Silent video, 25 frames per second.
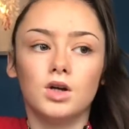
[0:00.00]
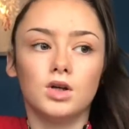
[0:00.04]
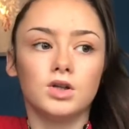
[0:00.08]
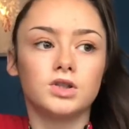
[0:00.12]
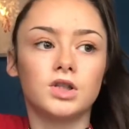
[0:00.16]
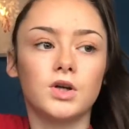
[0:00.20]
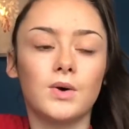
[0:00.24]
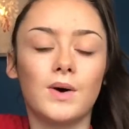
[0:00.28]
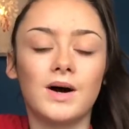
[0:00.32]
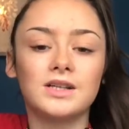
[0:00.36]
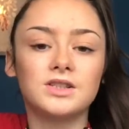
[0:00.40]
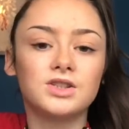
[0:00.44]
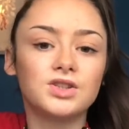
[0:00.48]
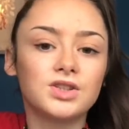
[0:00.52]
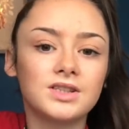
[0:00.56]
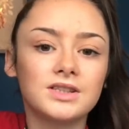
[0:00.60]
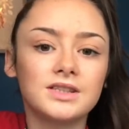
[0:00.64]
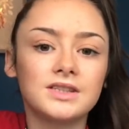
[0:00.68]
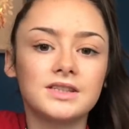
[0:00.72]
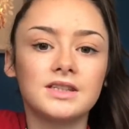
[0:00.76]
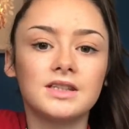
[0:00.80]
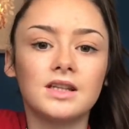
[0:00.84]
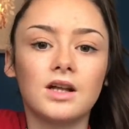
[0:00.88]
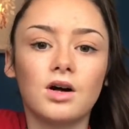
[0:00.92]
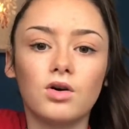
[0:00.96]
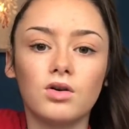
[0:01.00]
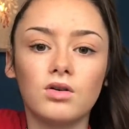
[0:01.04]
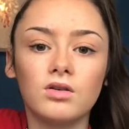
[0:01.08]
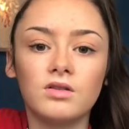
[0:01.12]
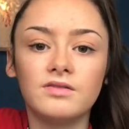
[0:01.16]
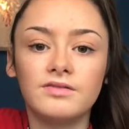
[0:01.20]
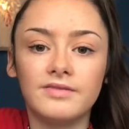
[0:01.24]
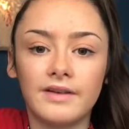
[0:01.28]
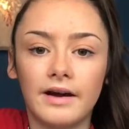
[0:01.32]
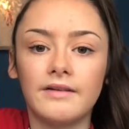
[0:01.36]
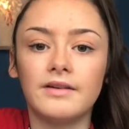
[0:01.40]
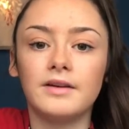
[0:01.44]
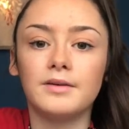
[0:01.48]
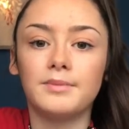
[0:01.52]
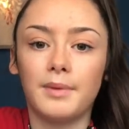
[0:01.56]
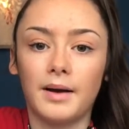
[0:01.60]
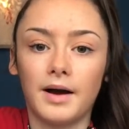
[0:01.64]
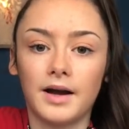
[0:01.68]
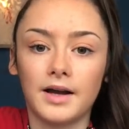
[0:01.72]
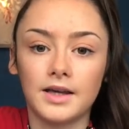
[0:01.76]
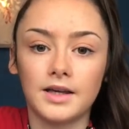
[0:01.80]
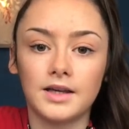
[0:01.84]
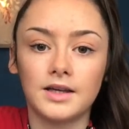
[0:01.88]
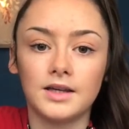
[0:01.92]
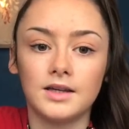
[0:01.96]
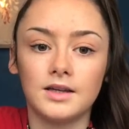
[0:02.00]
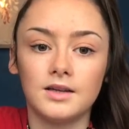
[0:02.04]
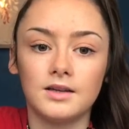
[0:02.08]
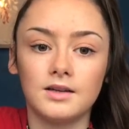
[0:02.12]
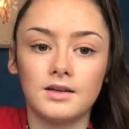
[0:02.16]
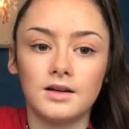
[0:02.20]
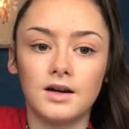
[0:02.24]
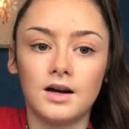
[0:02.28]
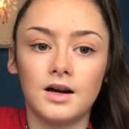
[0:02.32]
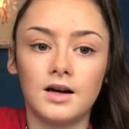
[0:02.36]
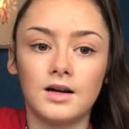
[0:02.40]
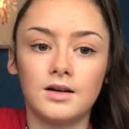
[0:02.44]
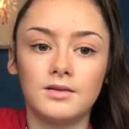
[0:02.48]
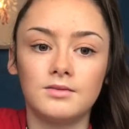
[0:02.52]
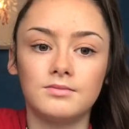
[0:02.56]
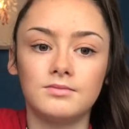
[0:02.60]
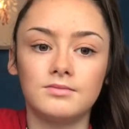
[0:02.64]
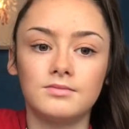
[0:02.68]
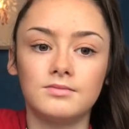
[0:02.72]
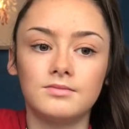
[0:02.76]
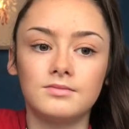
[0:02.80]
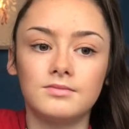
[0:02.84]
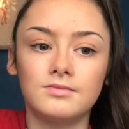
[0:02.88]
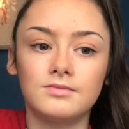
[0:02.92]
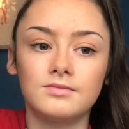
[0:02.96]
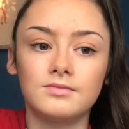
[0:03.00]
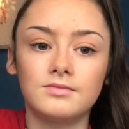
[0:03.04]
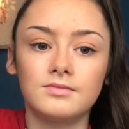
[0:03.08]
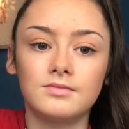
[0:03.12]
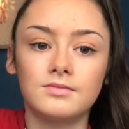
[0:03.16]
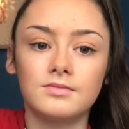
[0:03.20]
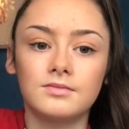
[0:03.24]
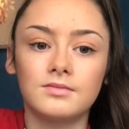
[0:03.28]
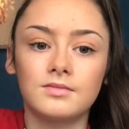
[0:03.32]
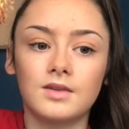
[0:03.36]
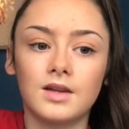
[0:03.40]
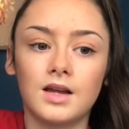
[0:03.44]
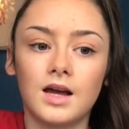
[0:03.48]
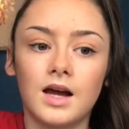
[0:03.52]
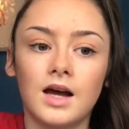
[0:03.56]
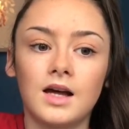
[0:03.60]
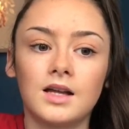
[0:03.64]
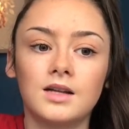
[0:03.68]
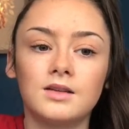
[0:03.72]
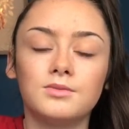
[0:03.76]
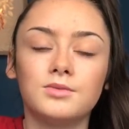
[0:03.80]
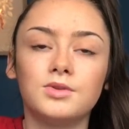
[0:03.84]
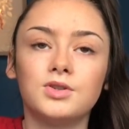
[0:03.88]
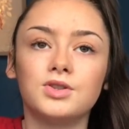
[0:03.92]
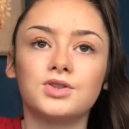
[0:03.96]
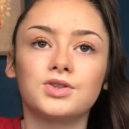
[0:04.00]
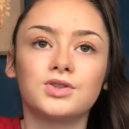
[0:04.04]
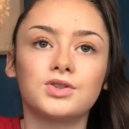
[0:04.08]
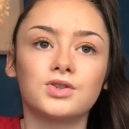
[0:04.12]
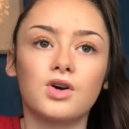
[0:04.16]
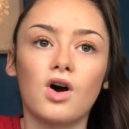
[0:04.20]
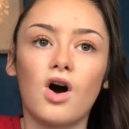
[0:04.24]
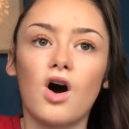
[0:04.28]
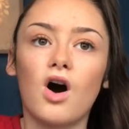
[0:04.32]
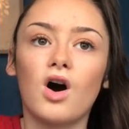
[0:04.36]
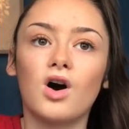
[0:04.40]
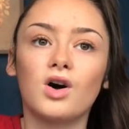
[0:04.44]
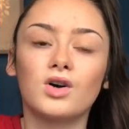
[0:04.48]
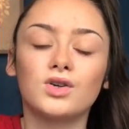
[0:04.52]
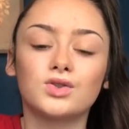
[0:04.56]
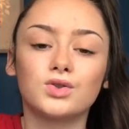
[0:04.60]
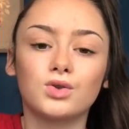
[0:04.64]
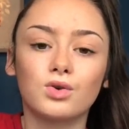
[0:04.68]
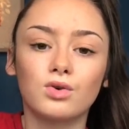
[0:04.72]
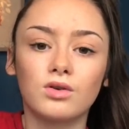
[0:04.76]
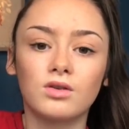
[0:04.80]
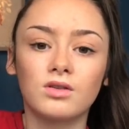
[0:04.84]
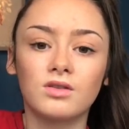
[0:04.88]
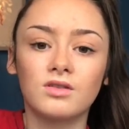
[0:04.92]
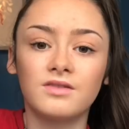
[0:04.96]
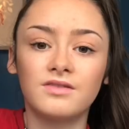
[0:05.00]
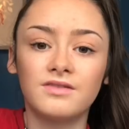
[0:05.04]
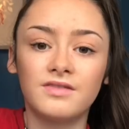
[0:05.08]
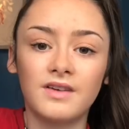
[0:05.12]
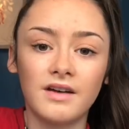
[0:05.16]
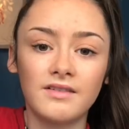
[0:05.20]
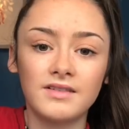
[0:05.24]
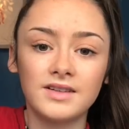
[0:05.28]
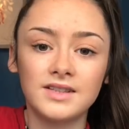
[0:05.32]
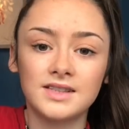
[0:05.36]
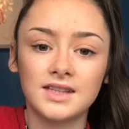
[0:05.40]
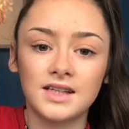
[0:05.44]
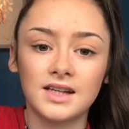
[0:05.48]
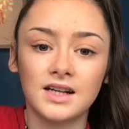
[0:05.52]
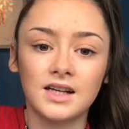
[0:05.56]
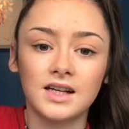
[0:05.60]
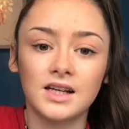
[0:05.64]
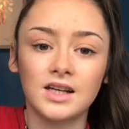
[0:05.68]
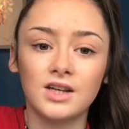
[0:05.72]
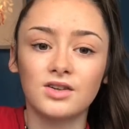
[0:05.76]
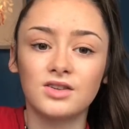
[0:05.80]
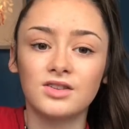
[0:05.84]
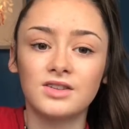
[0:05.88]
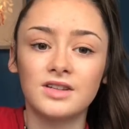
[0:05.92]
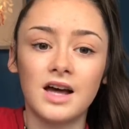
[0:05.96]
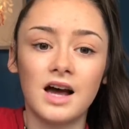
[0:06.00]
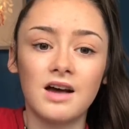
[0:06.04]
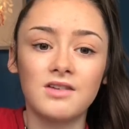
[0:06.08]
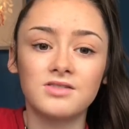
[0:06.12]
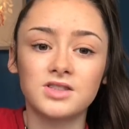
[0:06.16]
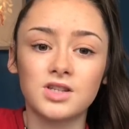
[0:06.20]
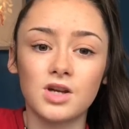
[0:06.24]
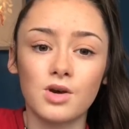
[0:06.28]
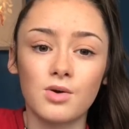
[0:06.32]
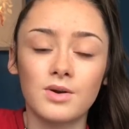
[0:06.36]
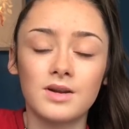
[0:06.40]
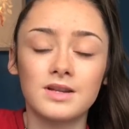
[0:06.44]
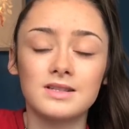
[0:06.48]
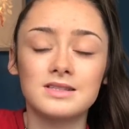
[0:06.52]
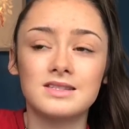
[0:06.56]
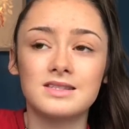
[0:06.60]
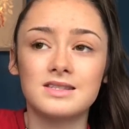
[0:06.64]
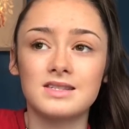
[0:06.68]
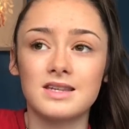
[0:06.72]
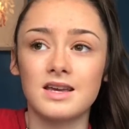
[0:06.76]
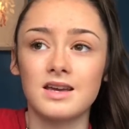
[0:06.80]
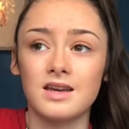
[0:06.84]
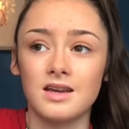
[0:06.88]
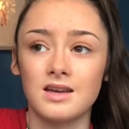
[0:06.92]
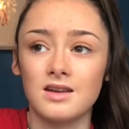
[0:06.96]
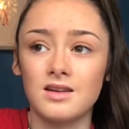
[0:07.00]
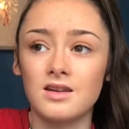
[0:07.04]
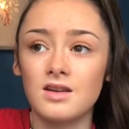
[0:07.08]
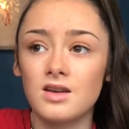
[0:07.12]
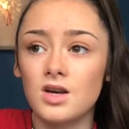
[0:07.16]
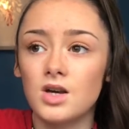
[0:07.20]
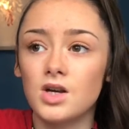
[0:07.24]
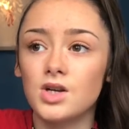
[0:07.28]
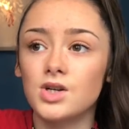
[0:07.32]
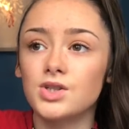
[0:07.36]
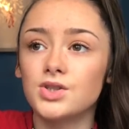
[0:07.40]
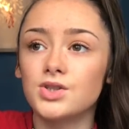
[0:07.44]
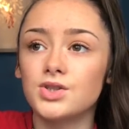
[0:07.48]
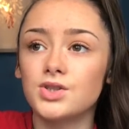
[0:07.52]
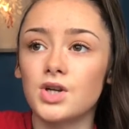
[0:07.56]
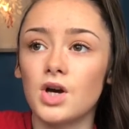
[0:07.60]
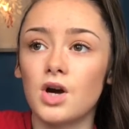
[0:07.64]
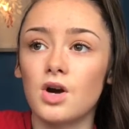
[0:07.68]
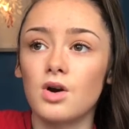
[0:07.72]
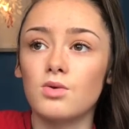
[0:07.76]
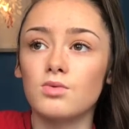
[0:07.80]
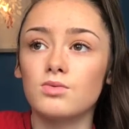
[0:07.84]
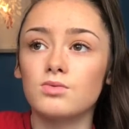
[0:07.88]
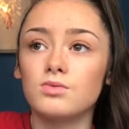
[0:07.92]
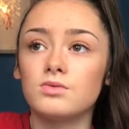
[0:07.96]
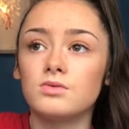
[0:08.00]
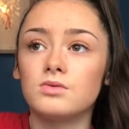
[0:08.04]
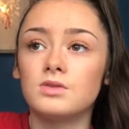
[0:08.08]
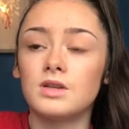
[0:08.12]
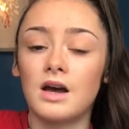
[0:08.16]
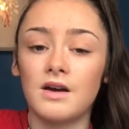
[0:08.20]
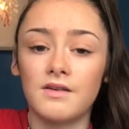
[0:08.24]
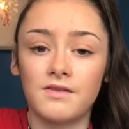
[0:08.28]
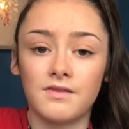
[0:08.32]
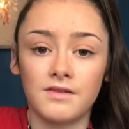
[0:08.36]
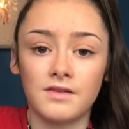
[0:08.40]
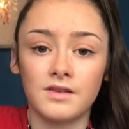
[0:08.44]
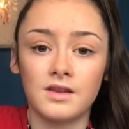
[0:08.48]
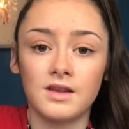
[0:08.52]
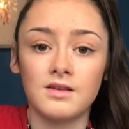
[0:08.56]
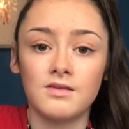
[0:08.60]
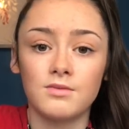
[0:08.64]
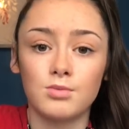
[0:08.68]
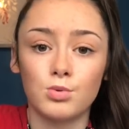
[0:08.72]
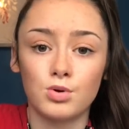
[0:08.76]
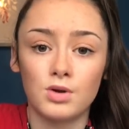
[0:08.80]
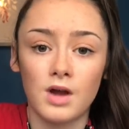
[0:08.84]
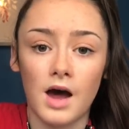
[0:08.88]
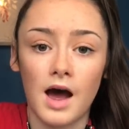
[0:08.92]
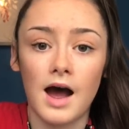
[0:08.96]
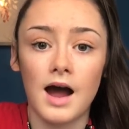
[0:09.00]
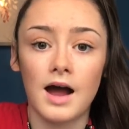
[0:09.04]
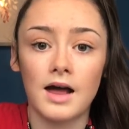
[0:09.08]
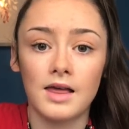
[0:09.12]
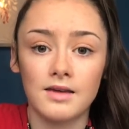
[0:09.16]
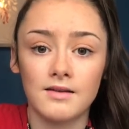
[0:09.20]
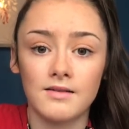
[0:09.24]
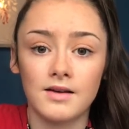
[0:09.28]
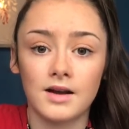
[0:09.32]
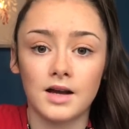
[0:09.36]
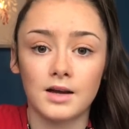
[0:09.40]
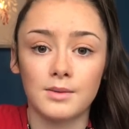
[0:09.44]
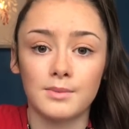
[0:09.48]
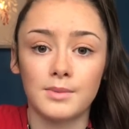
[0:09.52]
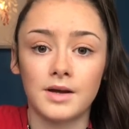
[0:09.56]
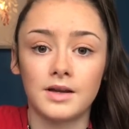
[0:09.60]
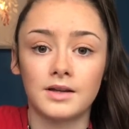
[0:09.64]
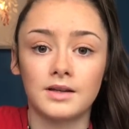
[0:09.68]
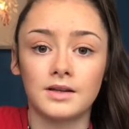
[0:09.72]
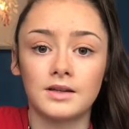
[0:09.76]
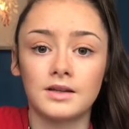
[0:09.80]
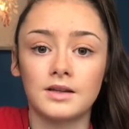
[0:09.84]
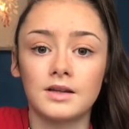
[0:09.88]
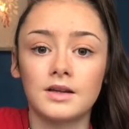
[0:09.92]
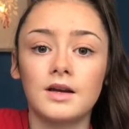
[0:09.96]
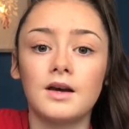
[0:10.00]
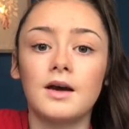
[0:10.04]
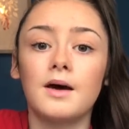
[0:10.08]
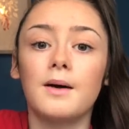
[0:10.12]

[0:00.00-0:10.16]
So as you can see, they're all very baggy, and your scars all very tingly, your nerves are going insane. So definitely would highly recommend